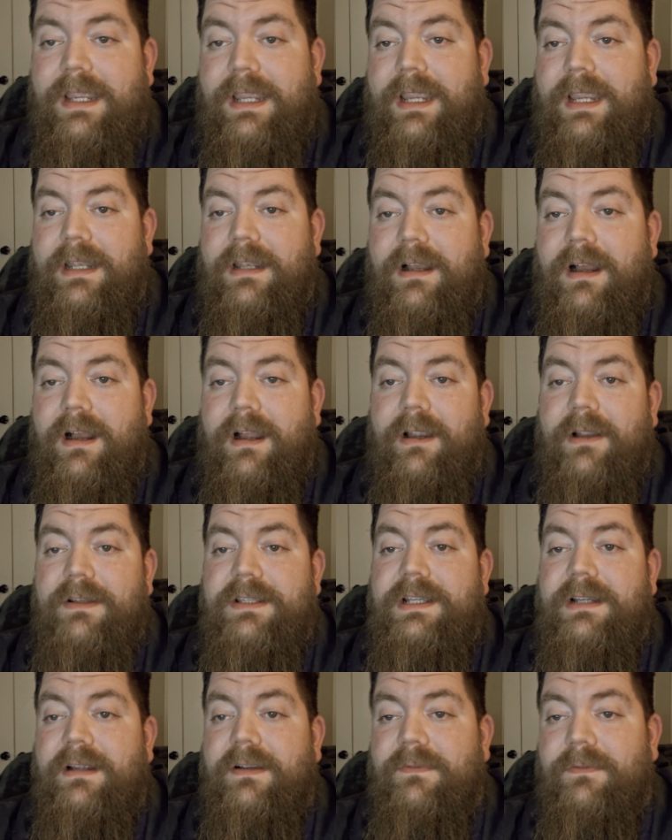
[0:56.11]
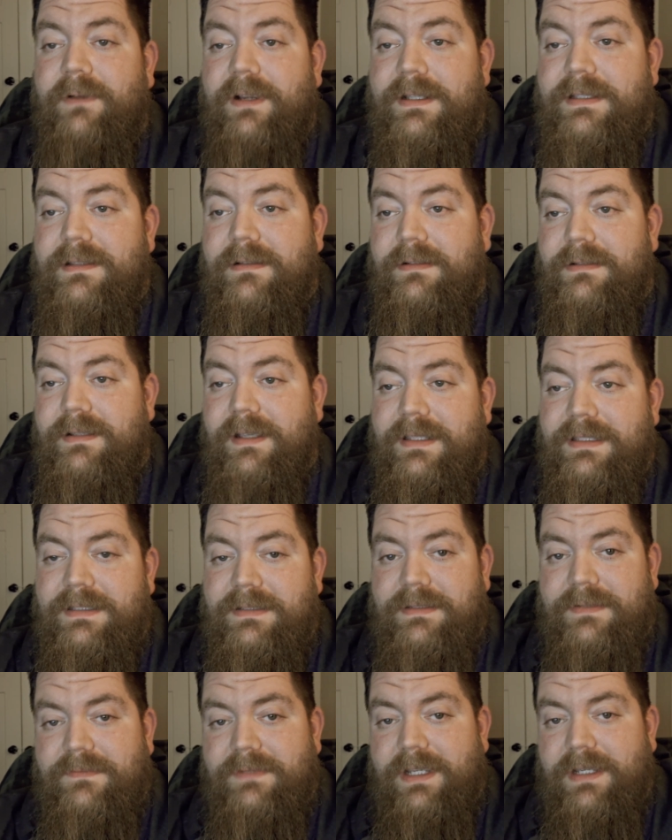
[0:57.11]
and higher tariff rates on
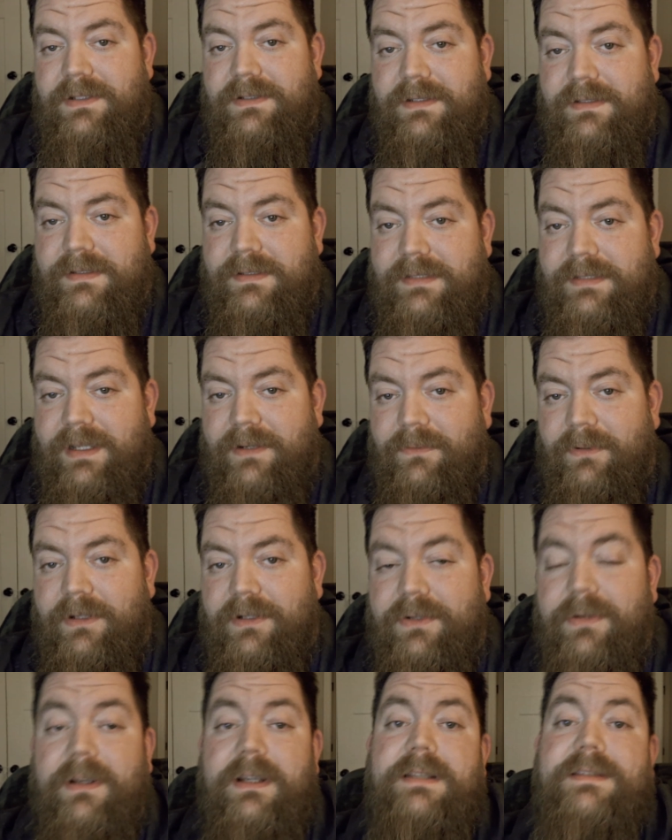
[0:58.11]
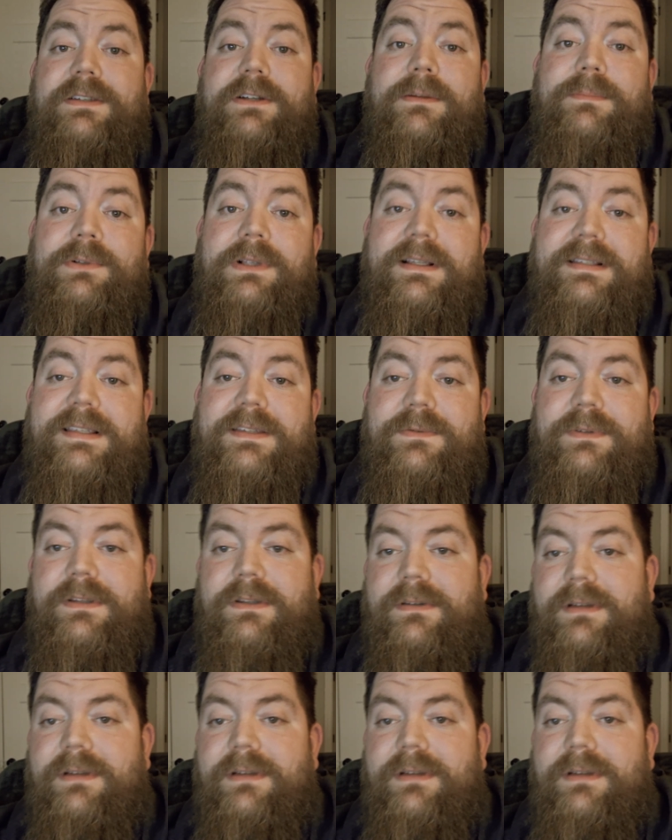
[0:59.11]
dozens of nations that run trade surpluses with the